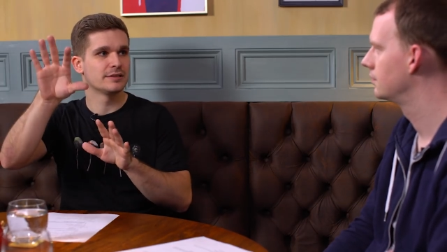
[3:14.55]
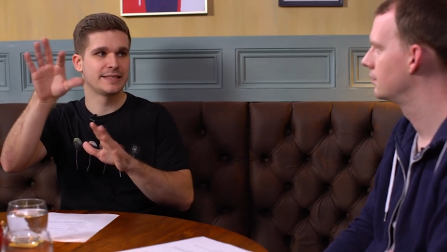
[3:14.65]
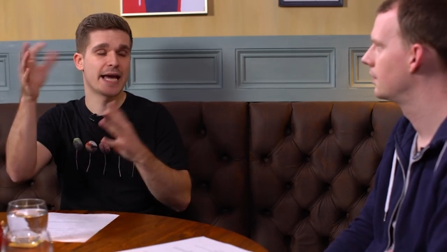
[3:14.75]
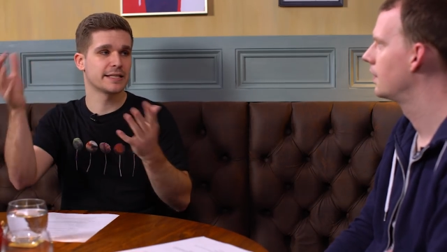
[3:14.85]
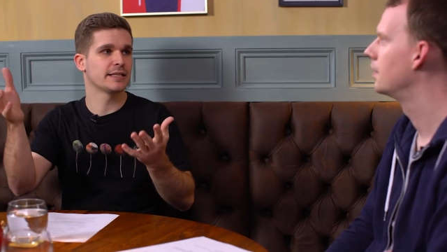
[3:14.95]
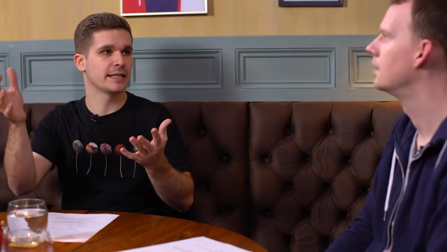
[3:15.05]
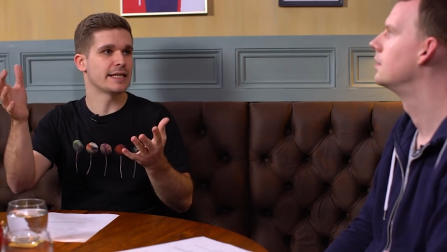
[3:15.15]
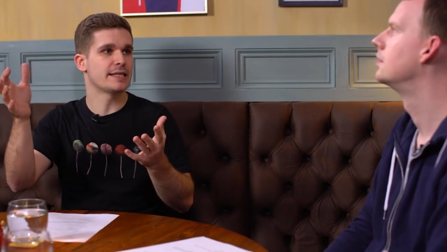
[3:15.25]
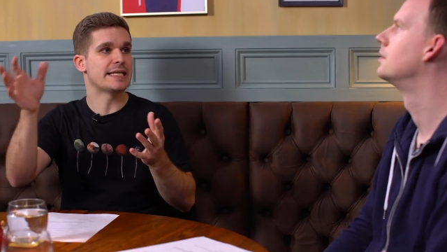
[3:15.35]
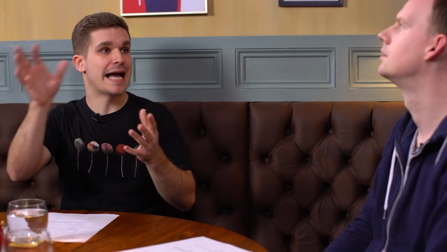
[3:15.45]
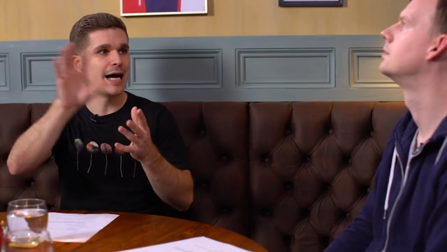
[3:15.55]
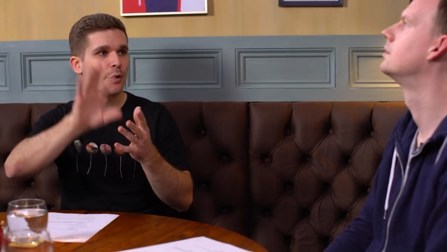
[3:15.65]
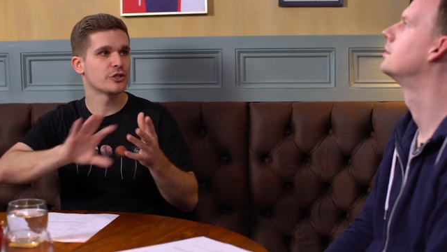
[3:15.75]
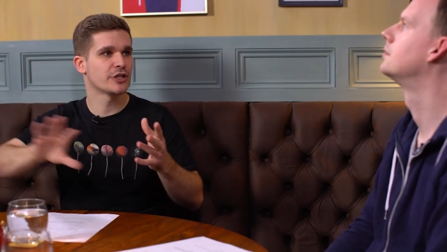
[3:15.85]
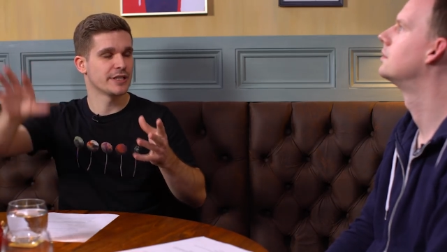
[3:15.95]
Speaker 1: technically the
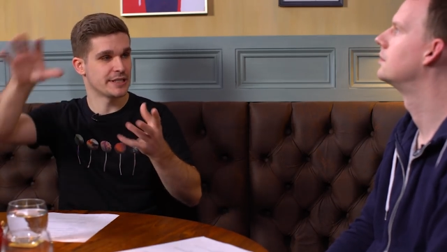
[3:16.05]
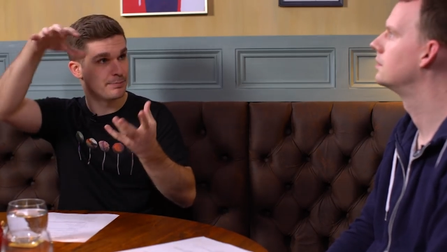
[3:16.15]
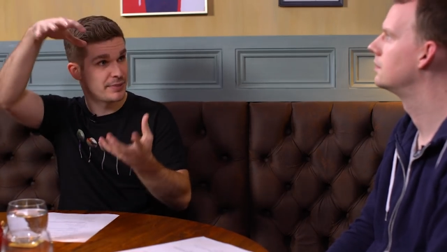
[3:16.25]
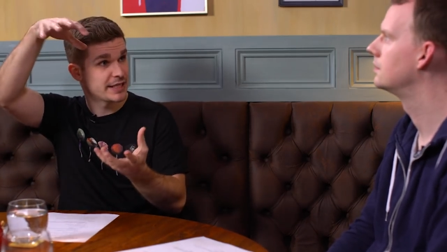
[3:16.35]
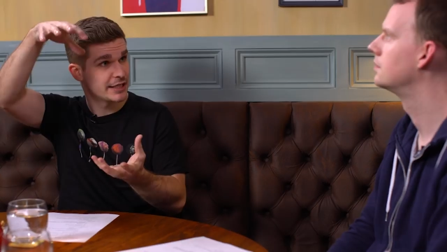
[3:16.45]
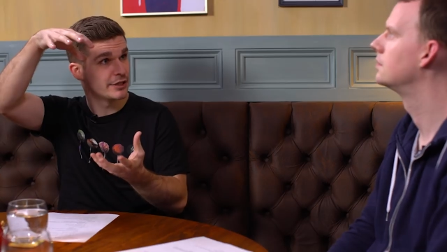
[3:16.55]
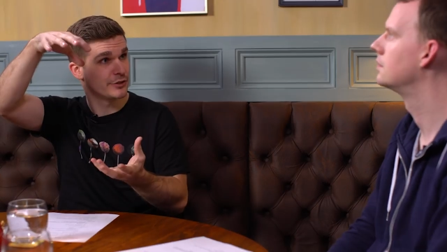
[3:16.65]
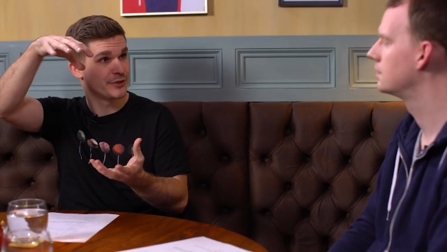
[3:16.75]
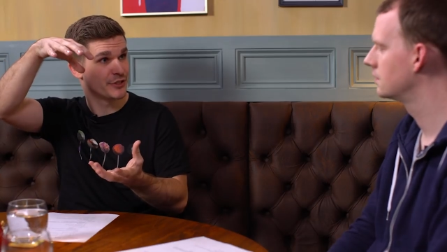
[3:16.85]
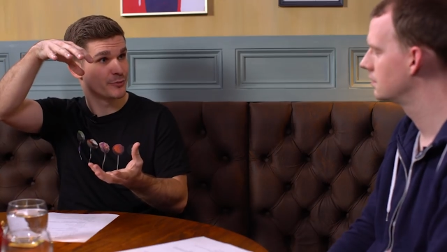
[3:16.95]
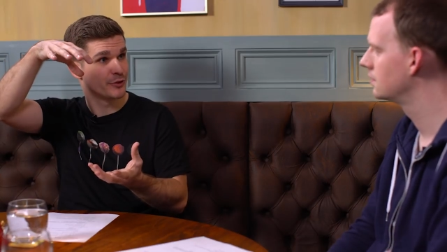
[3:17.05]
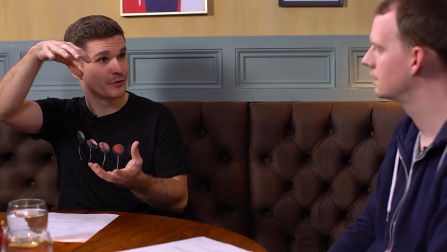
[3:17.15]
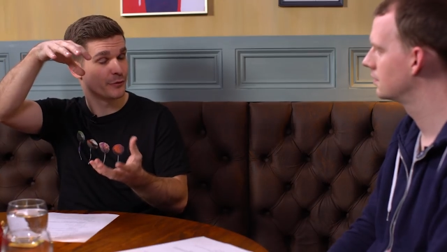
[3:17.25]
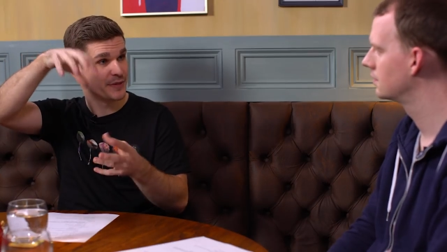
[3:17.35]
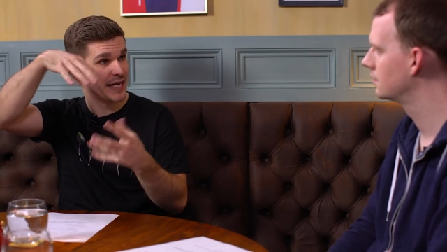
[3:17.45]
outer, the bigger resize
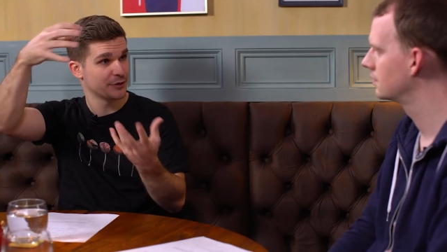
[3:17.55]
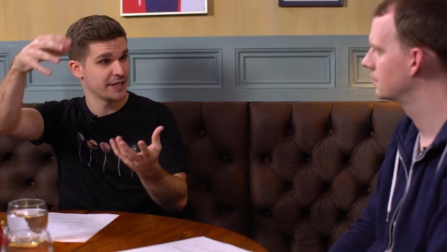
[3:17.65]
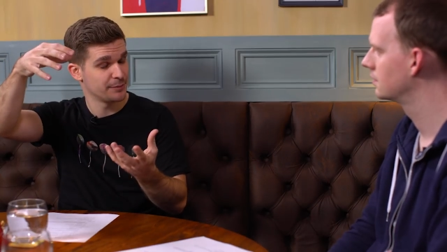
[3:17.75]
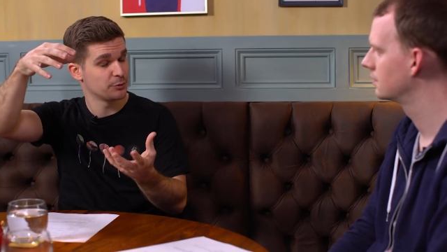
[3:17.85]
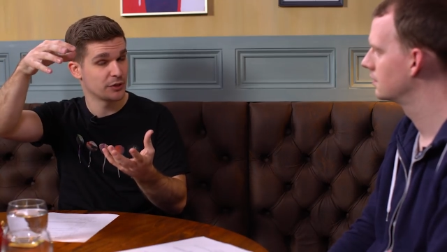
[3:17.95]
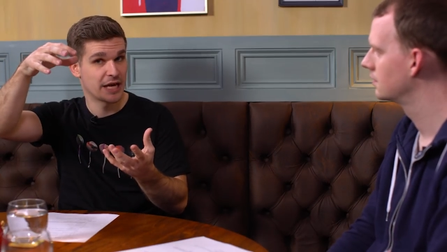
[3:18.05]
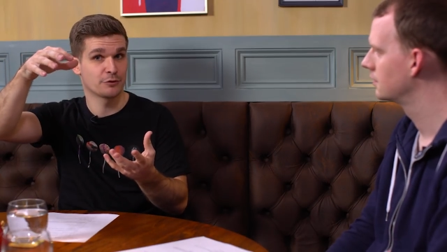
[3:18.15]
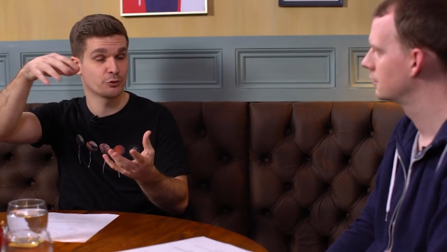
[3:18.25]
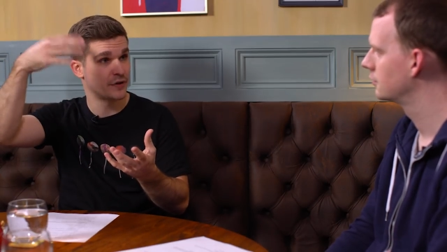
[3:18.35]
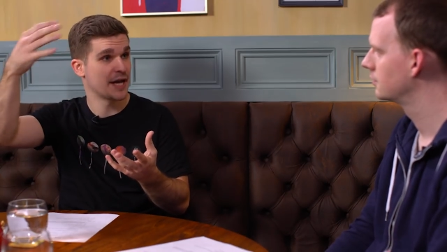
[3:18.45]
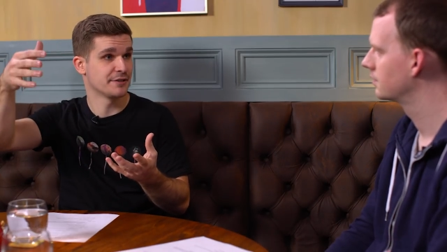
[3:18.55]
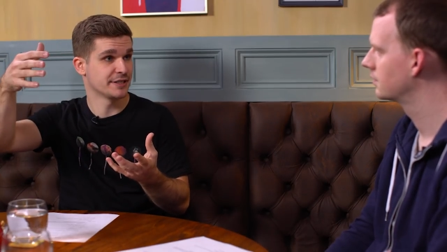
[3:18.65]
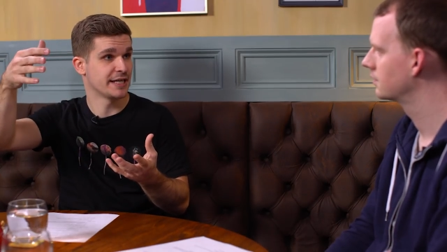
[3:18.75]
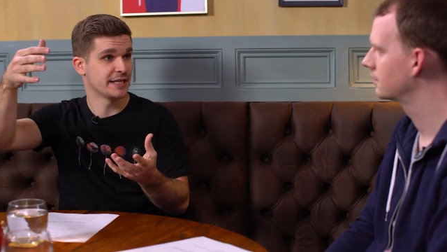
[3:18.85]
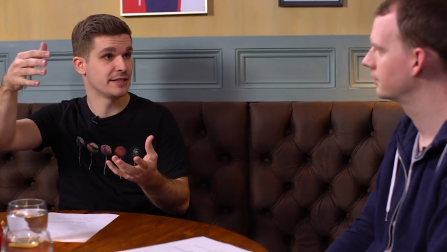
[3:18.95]
observer from the outer element would have to fire
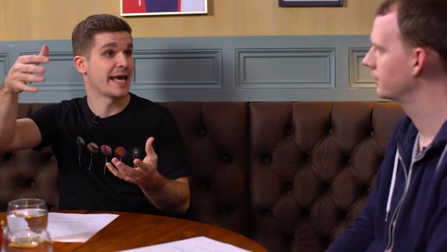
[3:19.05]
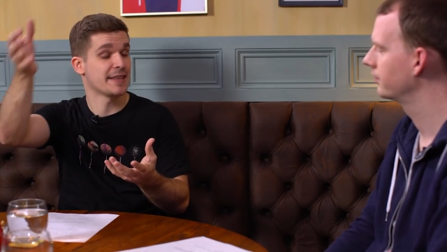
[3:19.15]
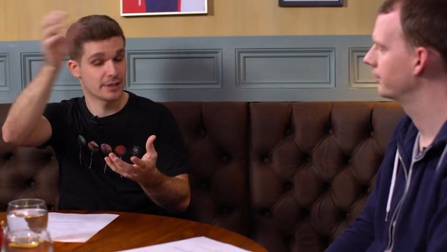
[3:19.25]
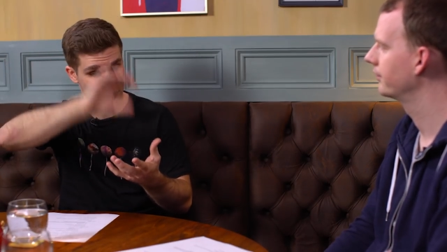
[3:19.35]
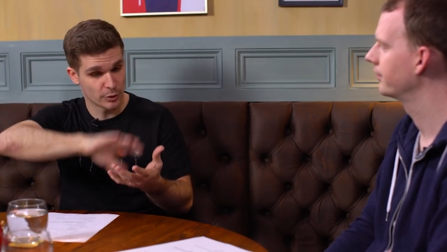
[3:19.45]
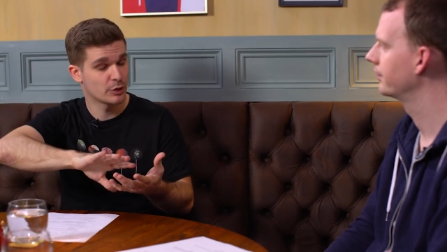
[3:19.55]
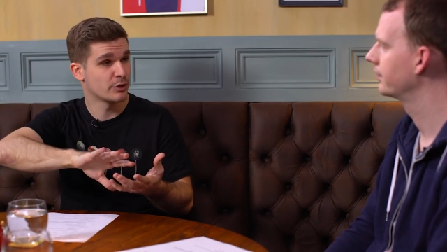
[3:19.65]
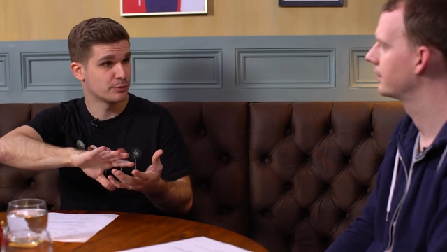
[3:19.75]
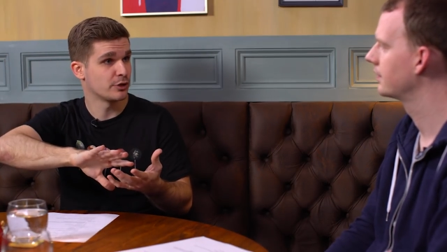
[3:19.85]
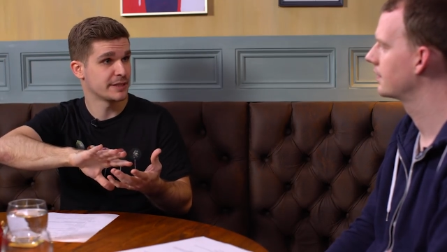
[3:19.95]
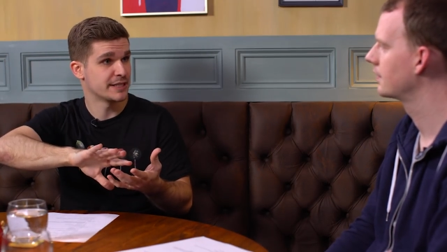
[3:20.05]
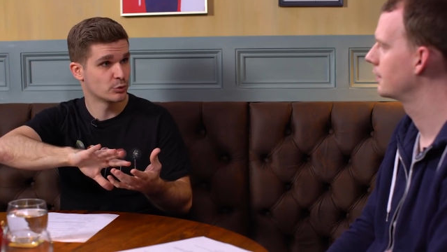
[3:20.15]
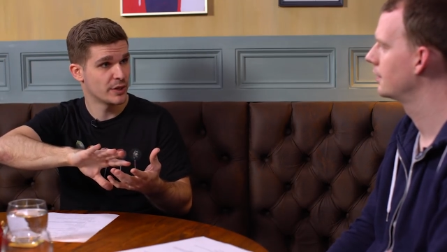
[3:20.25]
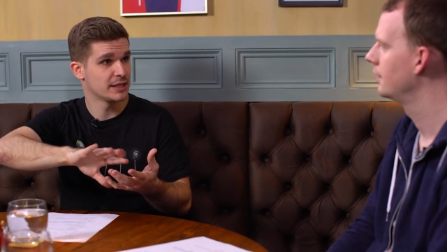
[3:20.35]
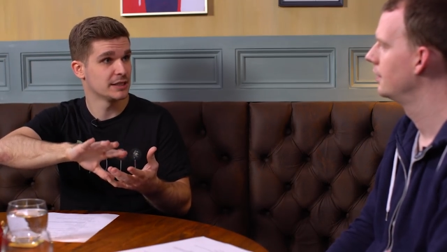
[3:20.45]
again, and the smaller one probably as
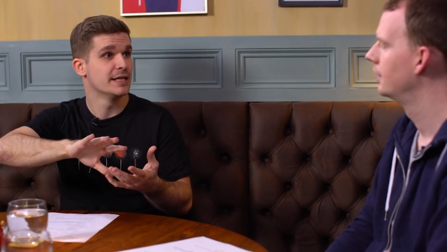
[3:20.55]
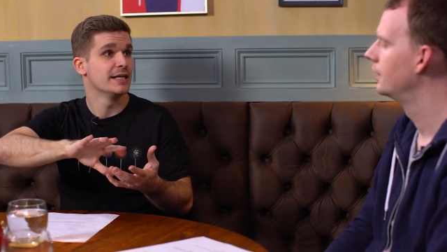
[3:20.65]
well,